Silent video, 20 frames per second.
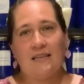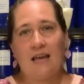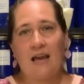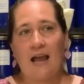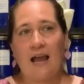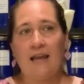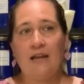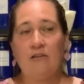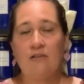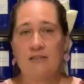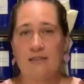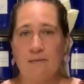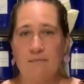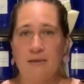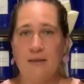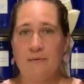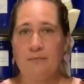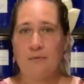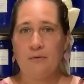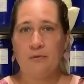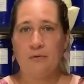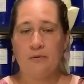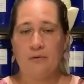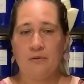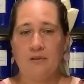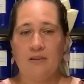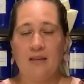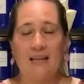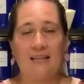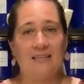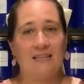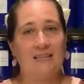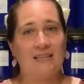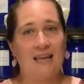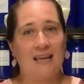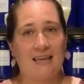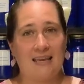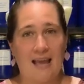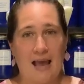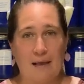I know some people like to
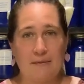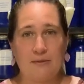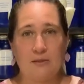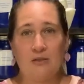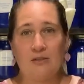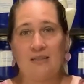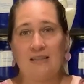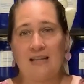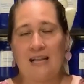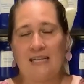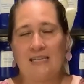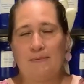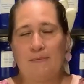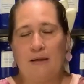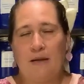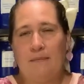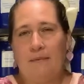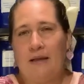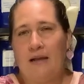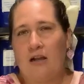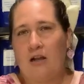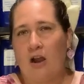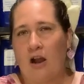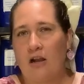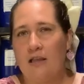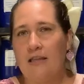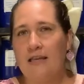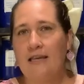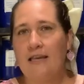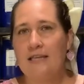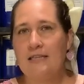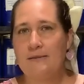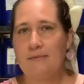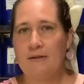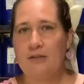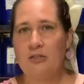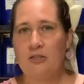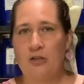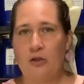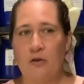take capsules and that's better, but garlic has
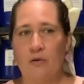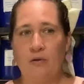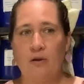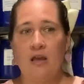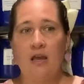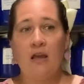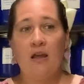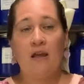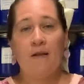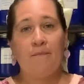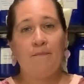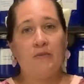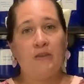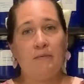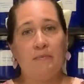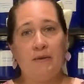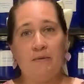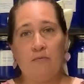been shown to be